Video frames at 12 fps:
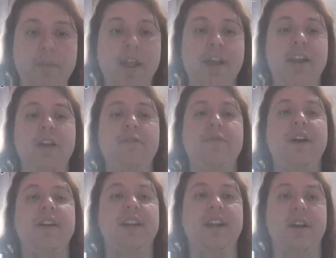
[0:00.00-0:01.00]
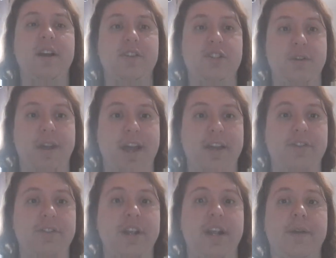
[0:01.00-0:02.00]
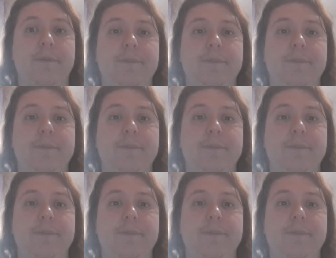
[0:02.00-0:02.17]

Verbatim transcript: And now, finally, onto casting.